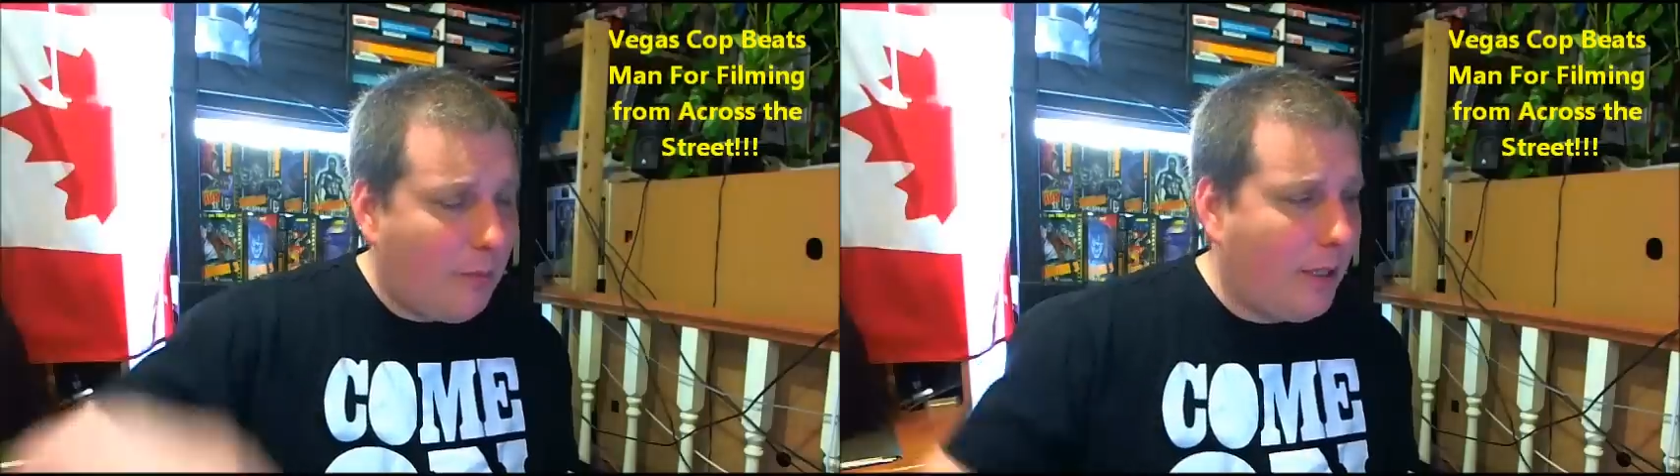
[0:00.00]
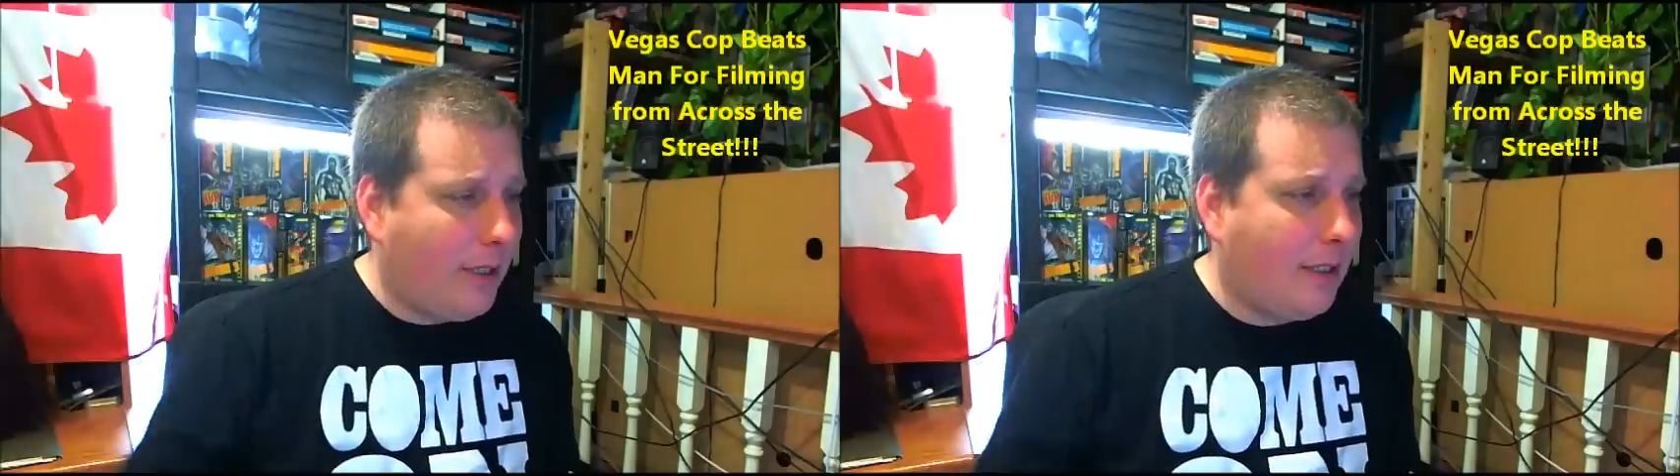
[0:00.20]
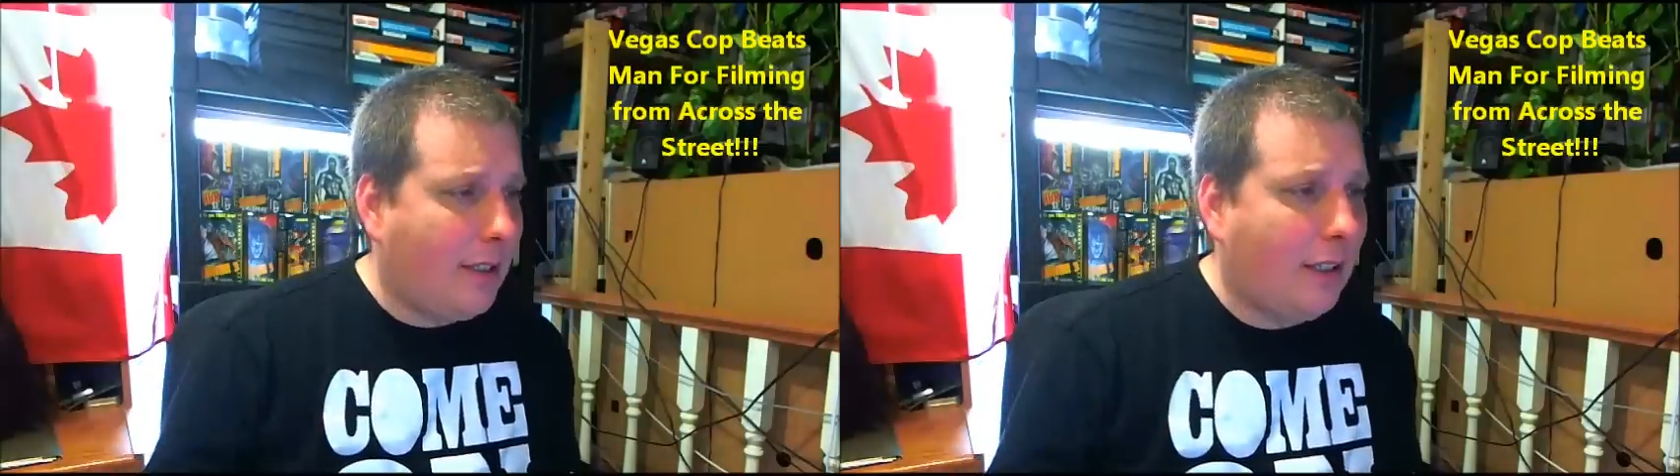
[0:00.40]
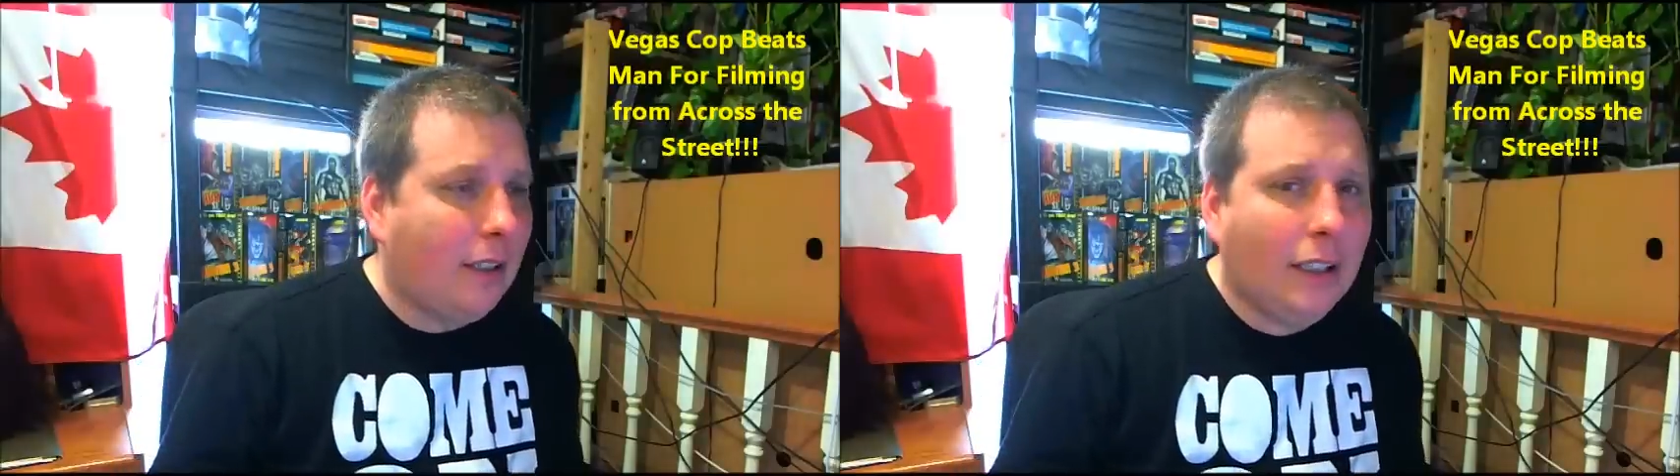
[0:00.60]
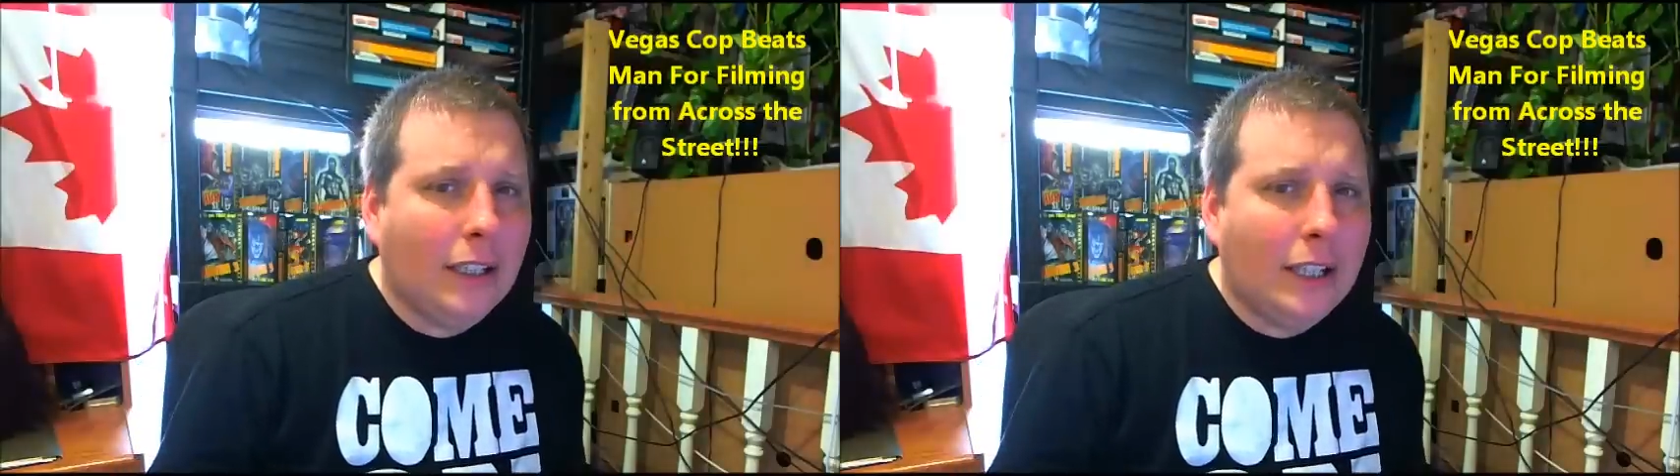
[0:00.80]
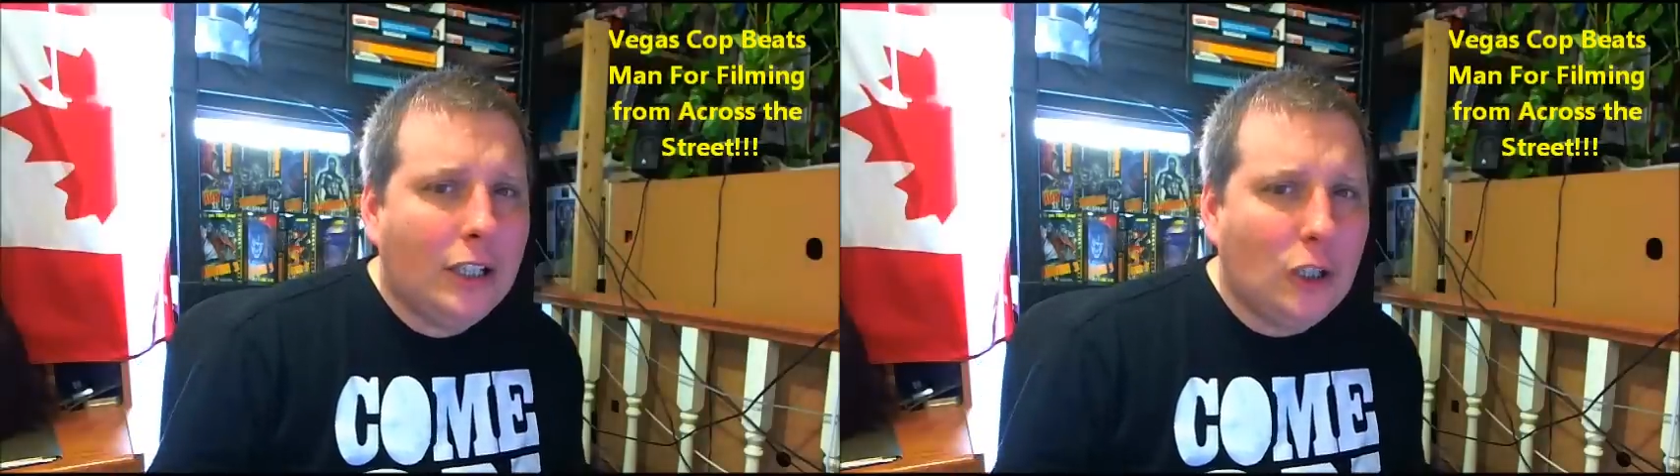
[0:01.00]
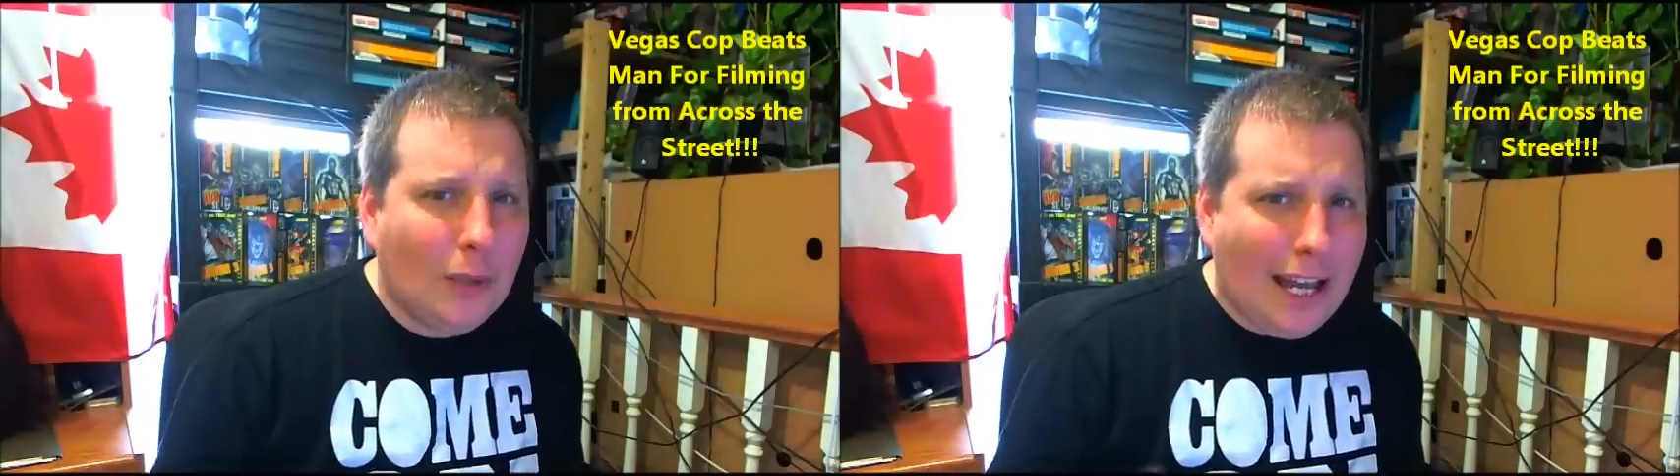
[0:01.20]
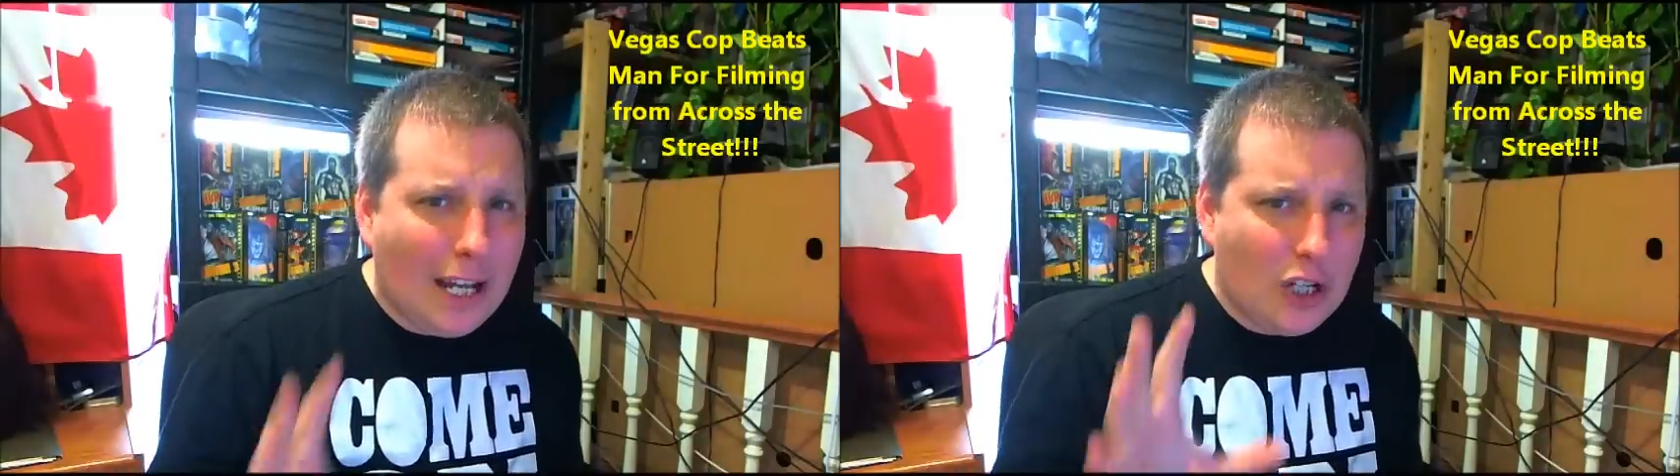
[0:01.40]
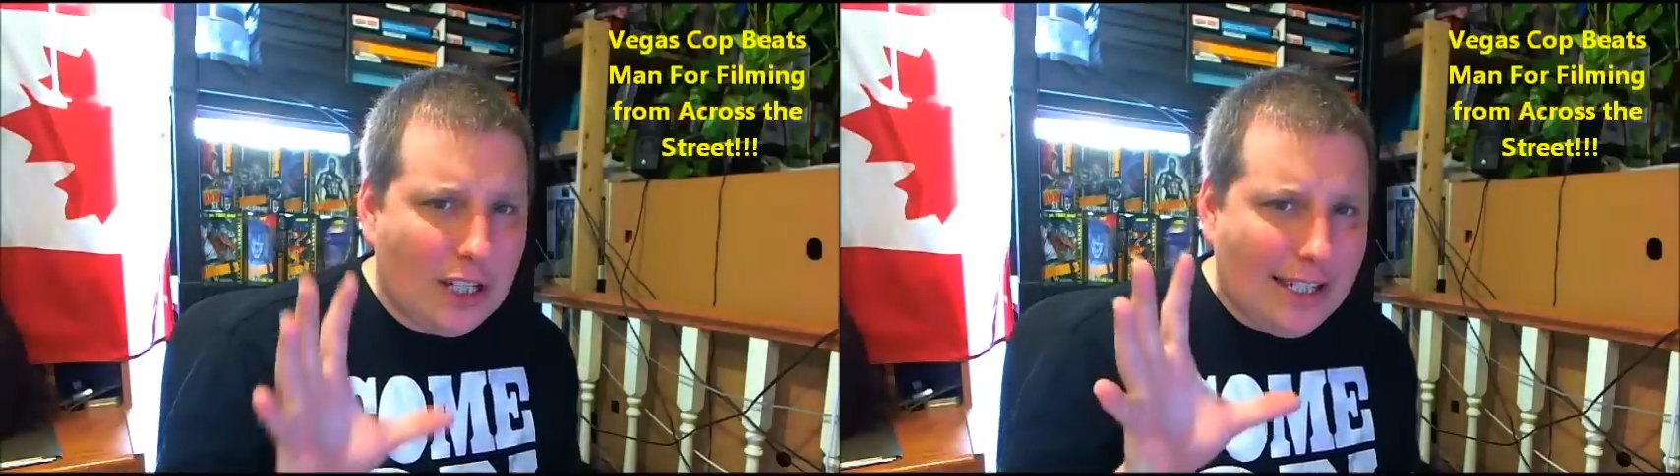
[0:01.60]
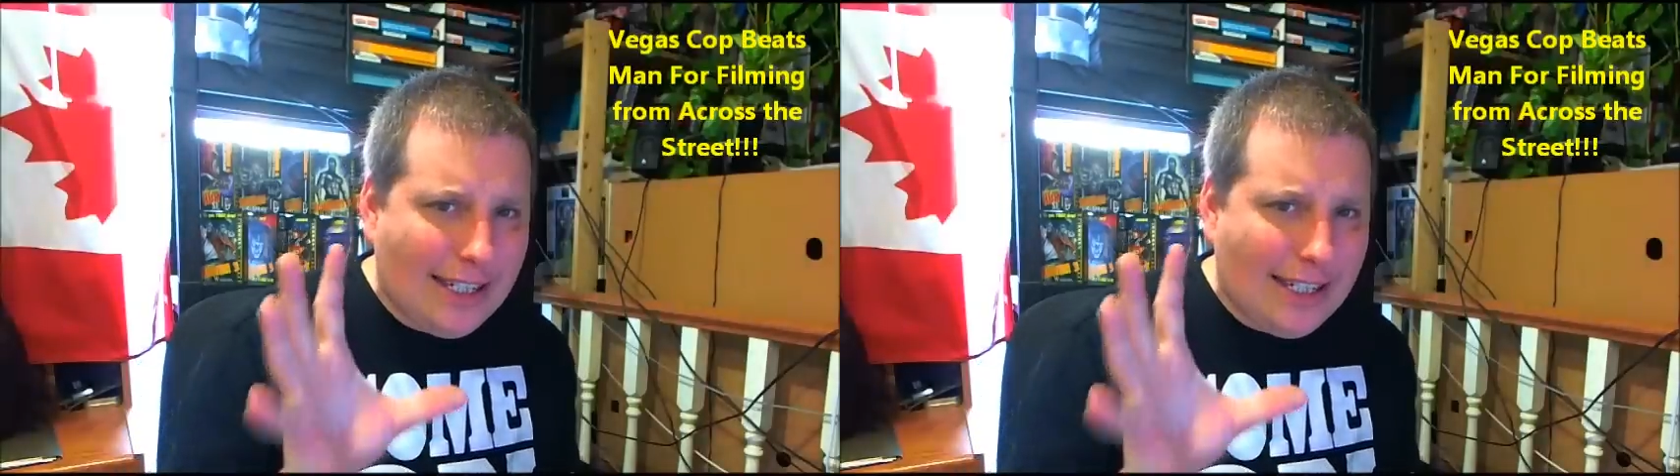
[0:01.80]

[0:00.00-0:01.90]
but you don't actually